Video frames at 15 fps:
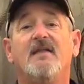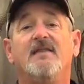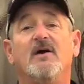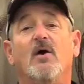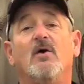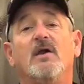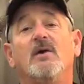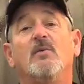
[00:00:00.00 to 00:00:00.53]
The
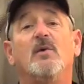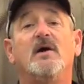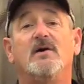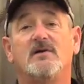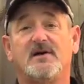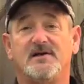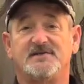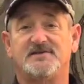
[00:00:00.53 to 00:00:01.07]
only
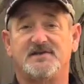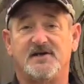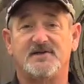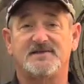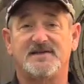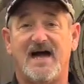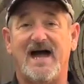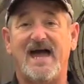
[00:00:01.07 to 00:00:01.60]
real
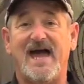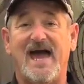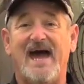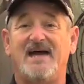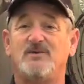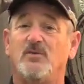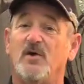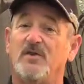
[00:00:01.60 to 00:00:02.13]
concerns I
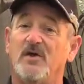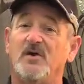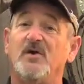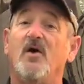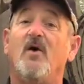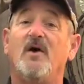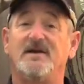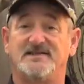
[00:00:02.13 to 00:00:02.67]
had were the
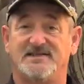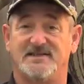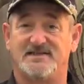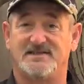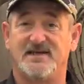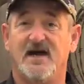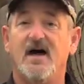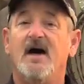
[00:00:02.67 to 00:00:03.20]

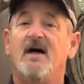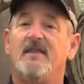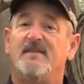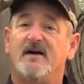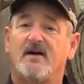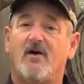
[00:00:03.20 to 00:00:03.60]
noises. The